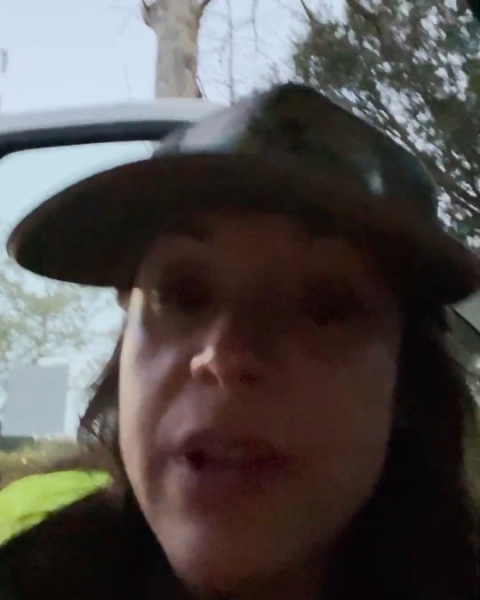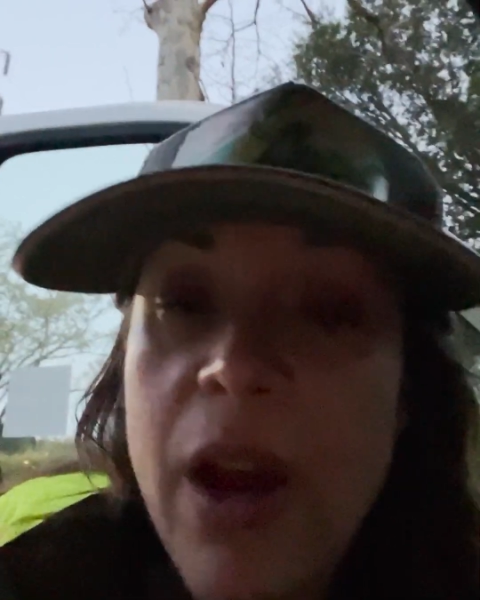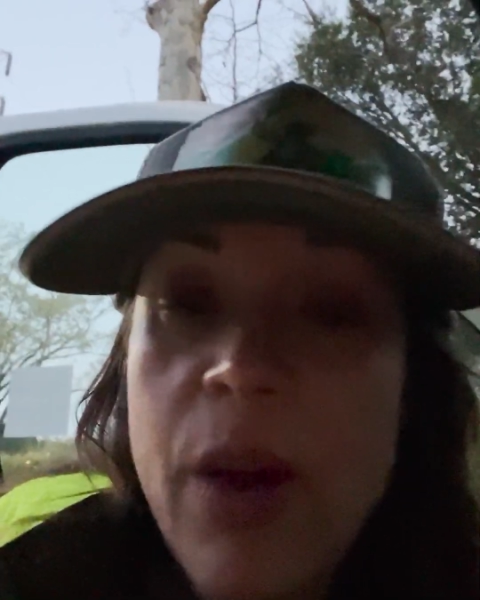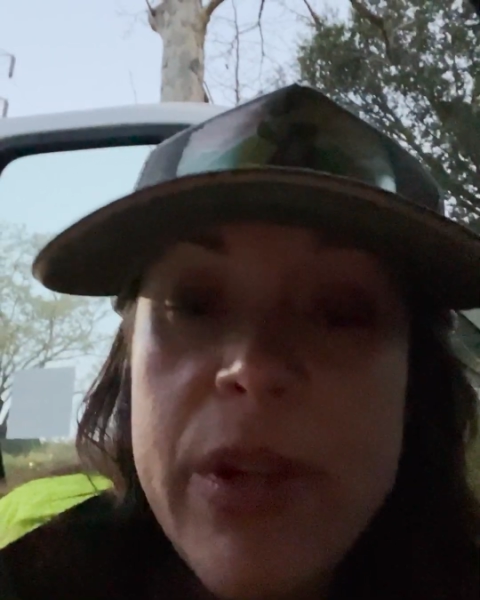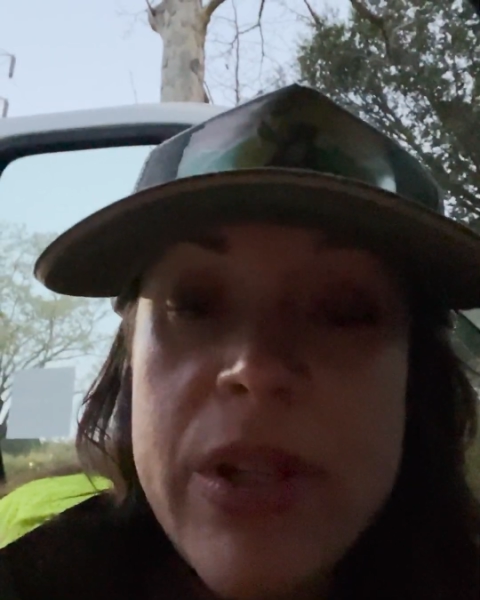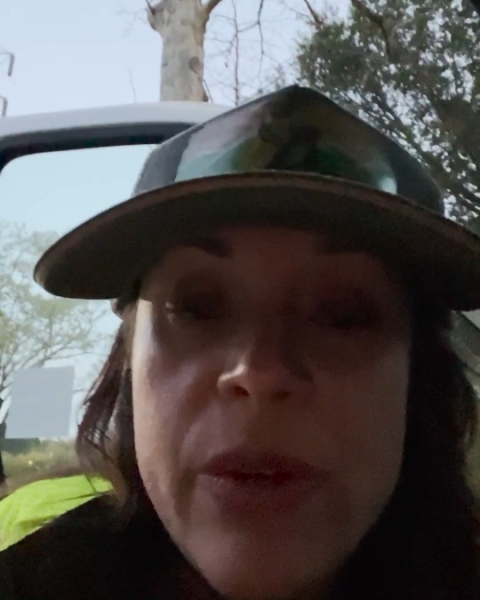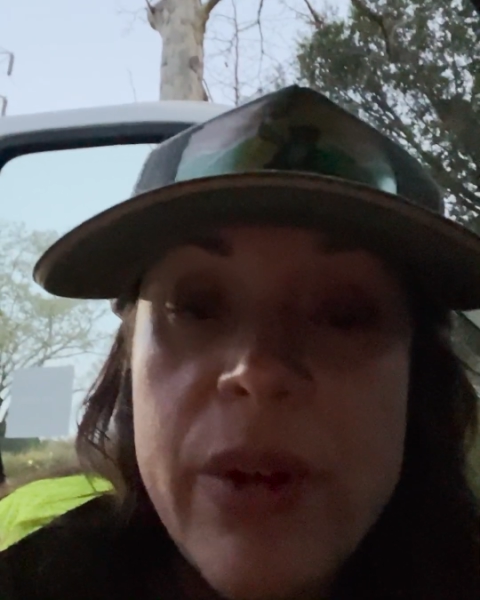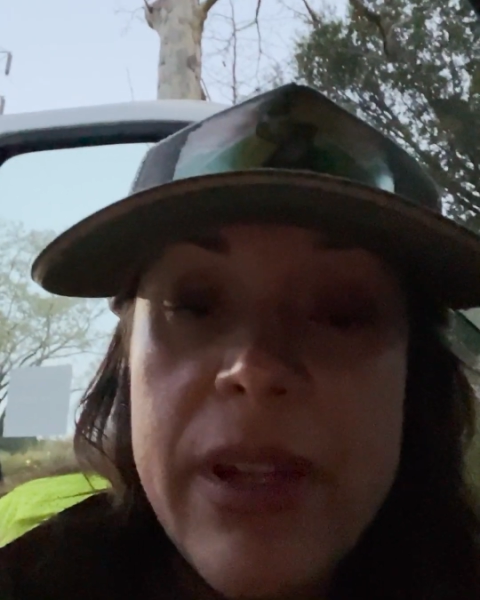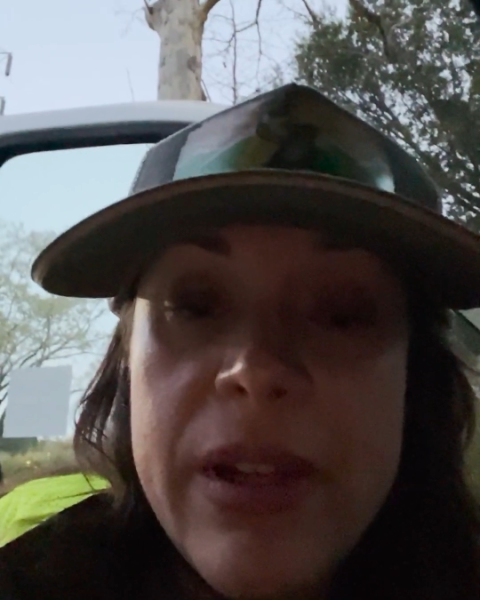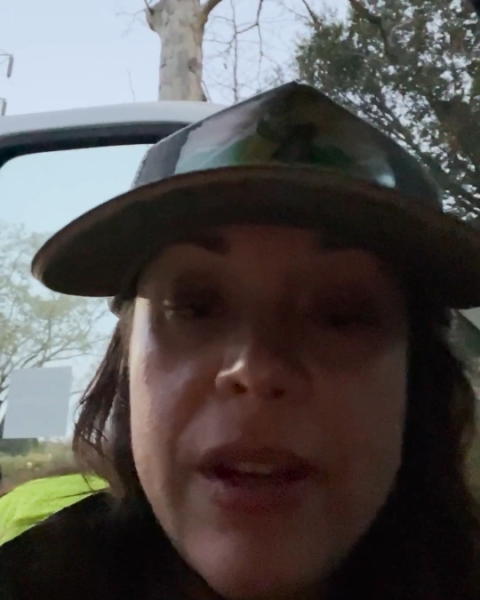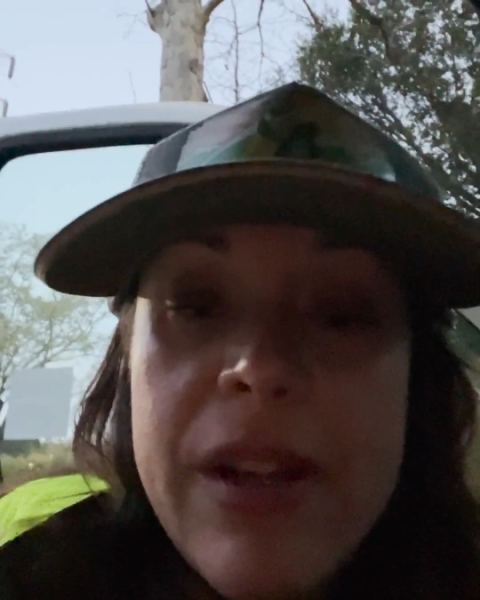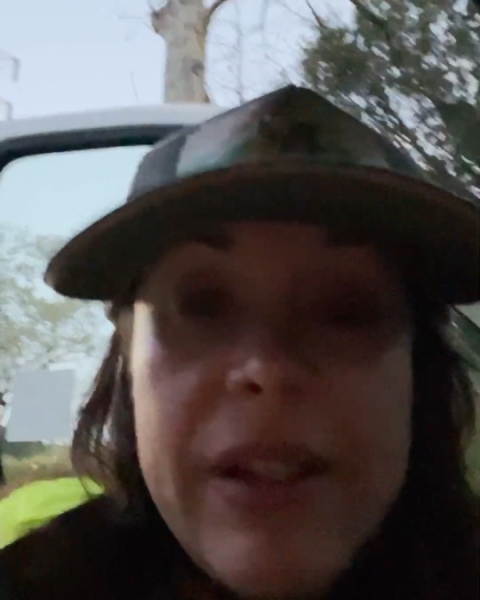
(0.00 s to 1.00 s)
how we do it.
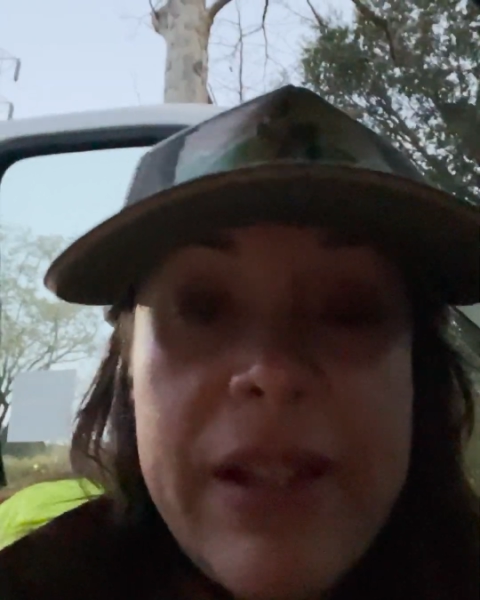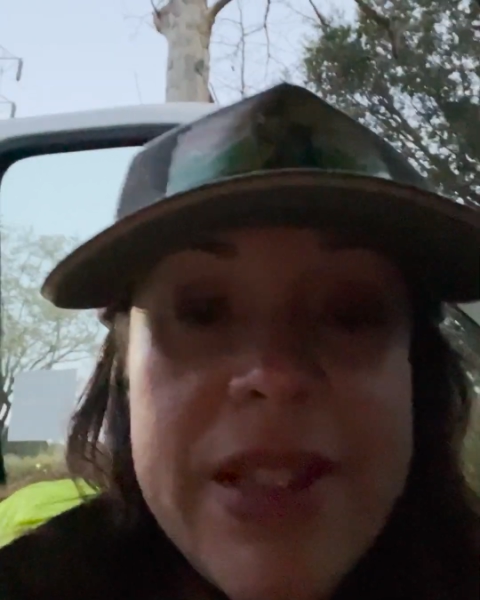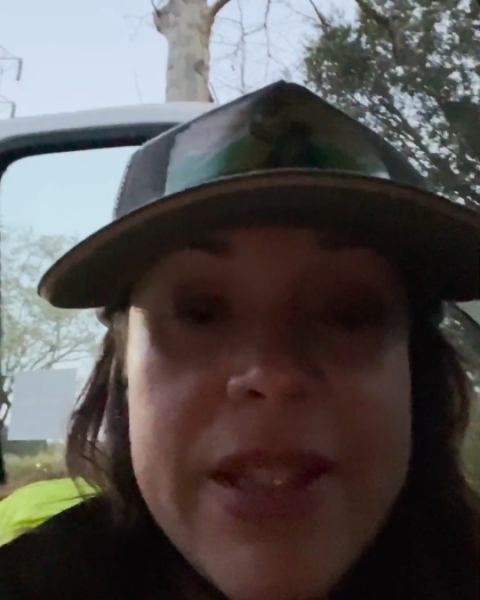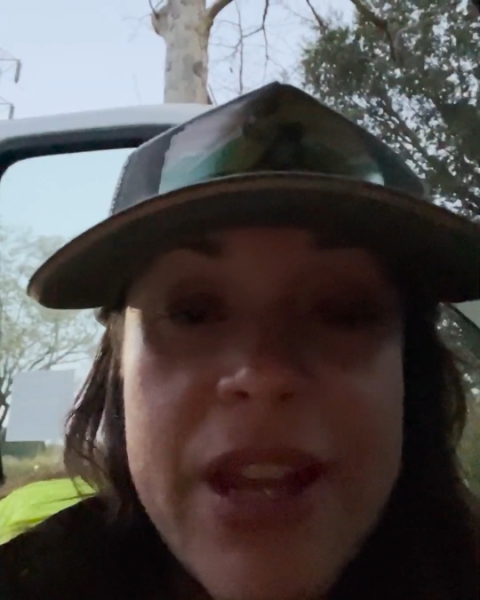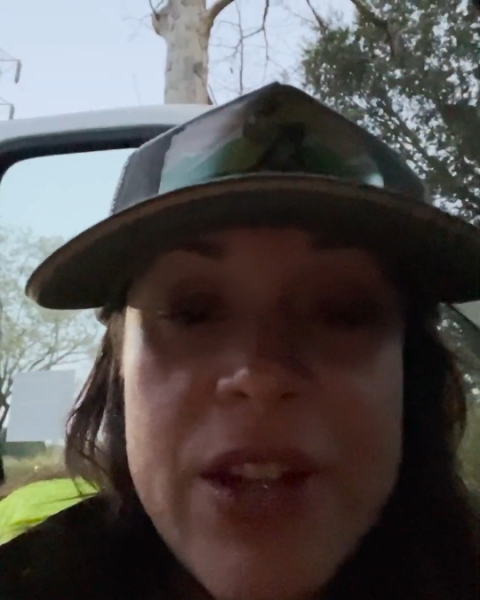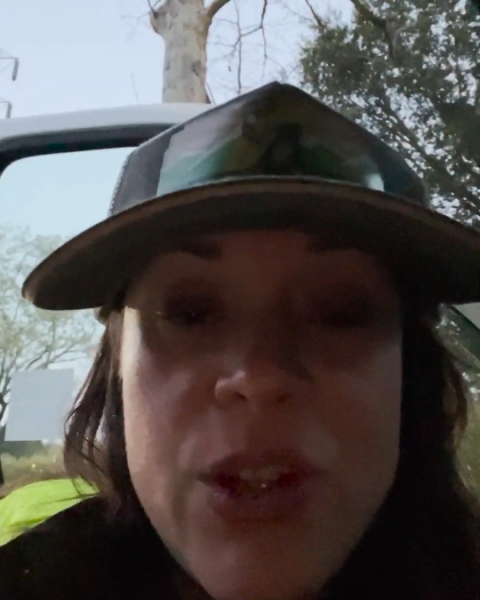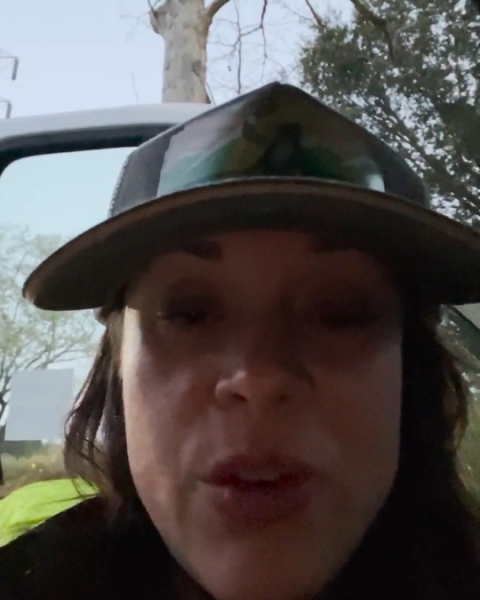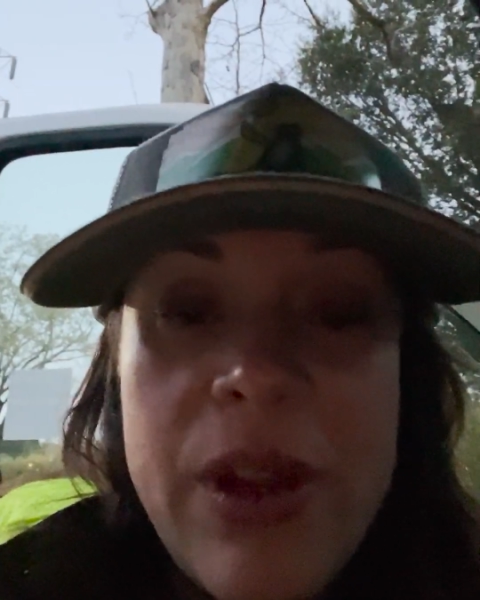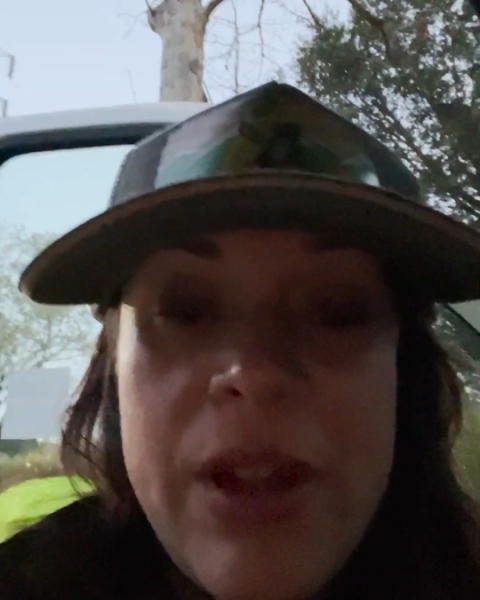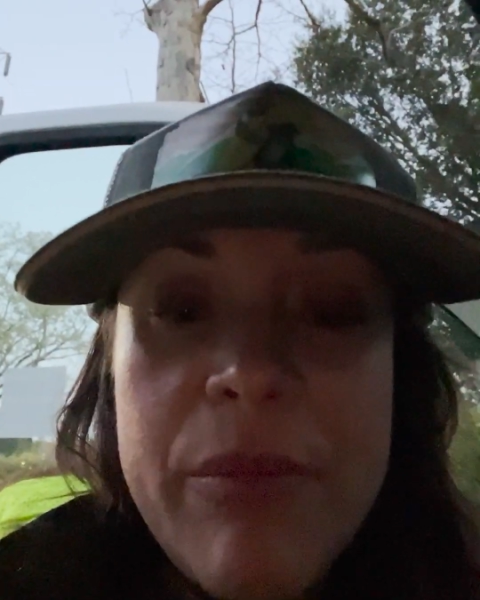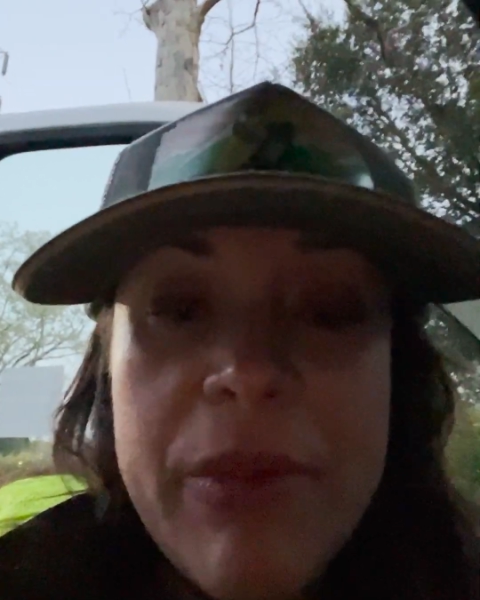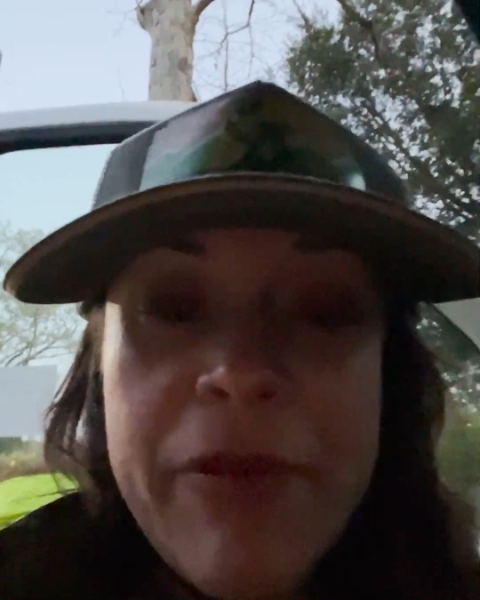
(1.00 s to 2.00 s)
Let's get to it, but